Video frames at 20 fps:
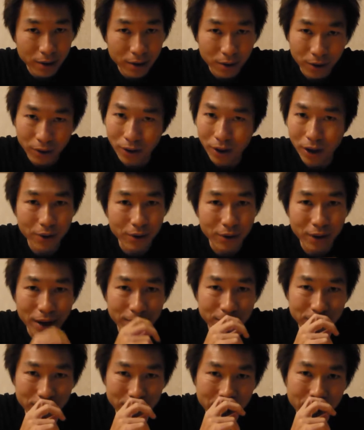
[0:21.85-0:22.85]
Or I don't
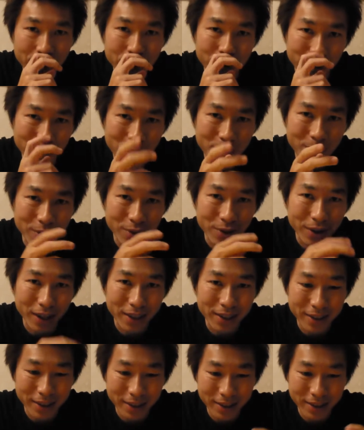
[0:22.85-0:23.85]
have to tell you, maybe you
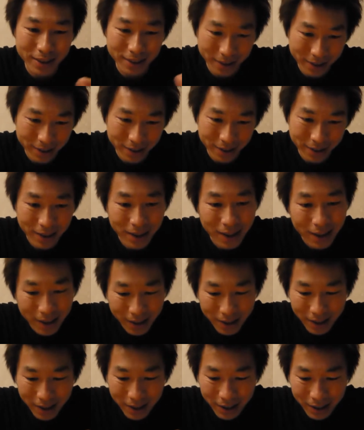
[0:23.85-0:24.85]
can just...
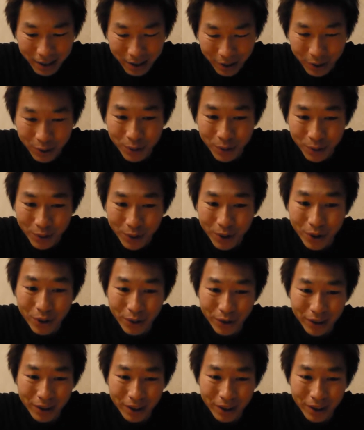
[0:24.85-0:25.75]
You will know it